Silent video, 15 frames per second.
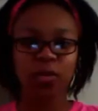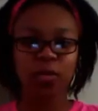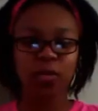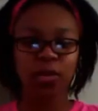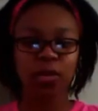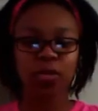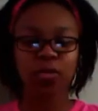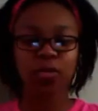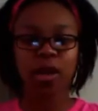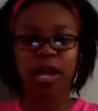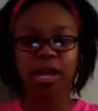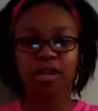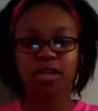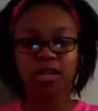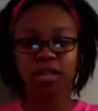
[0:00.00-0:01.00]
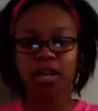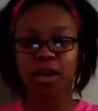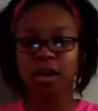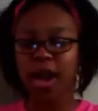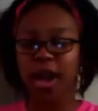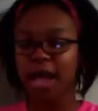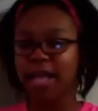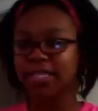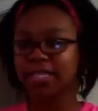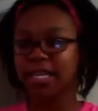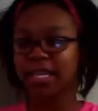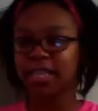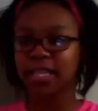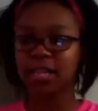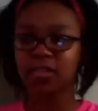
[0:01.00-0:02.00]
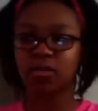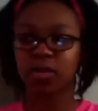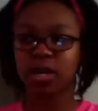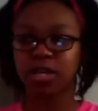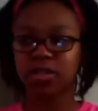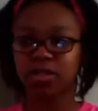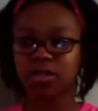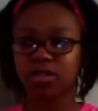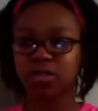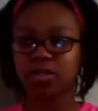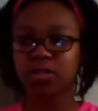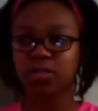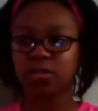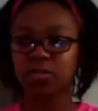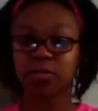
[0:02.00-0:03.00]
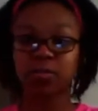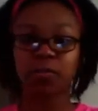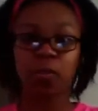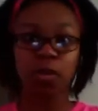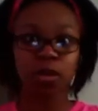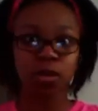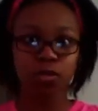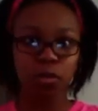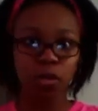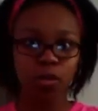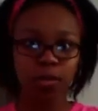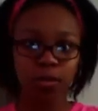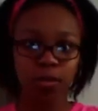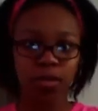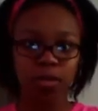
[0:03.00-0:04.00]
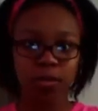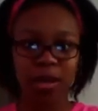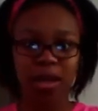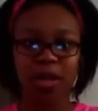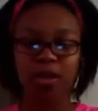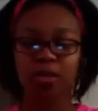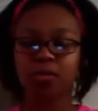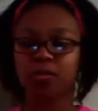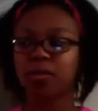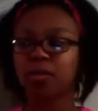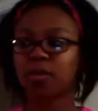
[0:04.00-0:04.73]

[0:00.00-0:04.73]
When you actually are asking these questions, before you open your mouth,